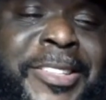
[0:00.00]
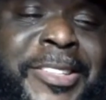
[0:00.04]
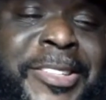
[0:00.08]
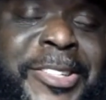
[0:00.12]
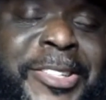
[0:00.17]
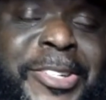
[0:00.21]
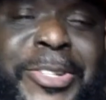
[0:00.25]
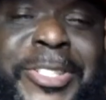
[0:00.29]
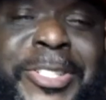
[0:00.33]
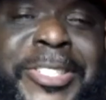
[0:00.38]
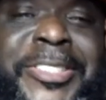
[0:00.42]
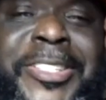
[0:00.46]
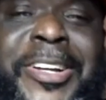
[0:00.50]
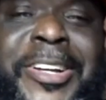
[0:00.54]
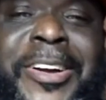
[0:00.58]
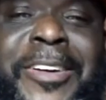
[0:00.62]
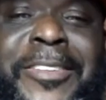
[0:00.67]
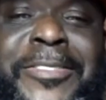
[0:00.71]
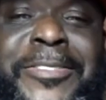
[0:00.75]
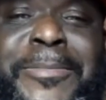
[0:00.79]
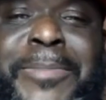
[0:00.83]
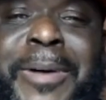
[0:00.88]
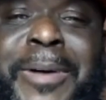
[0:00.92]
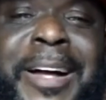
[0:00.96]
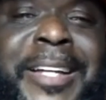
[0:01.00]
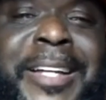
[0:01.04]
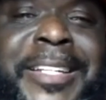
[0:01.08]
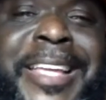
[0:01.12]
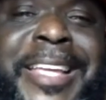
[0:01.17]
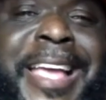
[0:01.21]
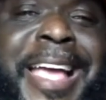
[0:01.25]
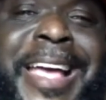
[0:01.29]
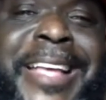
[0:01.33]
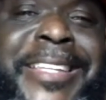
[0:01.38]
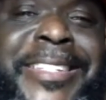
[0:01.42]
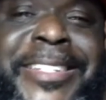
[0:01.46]
uh, Kristof's
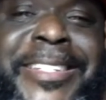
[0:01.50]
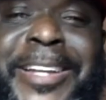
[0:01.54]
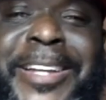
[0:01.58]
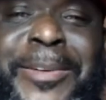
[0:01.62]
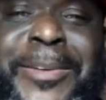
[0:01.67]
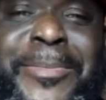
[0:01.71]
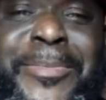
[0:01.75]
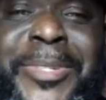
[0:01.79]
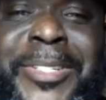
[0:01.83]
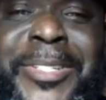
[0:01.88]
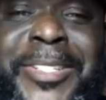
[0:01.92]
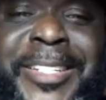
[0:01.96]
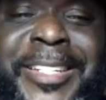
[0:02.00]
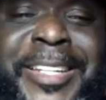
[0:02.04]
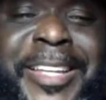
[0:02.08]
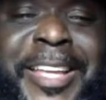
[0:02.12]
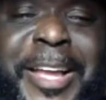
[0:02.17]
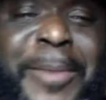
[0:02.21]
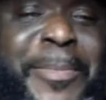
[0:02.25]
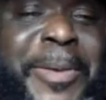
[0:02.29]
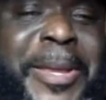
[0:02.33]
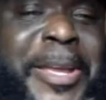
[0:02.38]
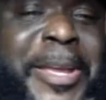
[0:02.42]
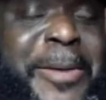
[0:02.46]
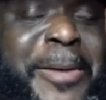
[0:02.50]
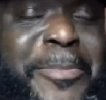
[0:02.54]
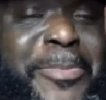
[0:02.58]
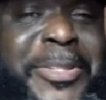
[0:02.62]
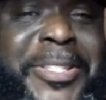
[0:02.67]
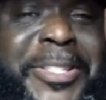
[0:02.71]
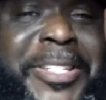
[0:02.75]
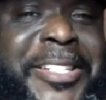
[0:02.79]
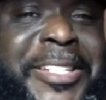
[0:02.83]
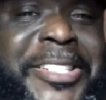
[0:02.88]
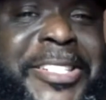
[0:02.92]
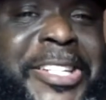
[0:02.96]
podcast, and I'm coming
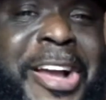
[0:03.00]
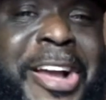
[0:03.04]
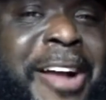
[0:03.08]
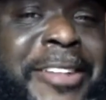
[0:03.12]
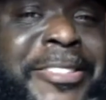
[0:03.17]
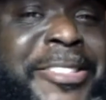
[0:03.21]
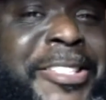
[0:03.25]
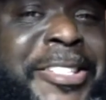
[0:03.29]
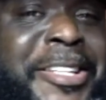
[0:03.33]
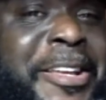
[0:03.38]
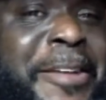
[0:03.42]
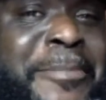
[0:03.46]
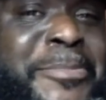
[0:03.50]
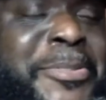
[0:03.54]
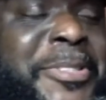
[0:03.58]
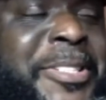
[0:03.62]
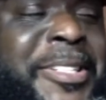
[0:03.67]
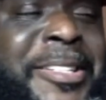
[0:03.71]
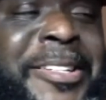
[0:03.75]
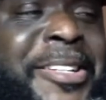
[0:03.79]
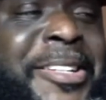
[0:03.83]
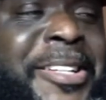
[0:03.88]
up with these concepts.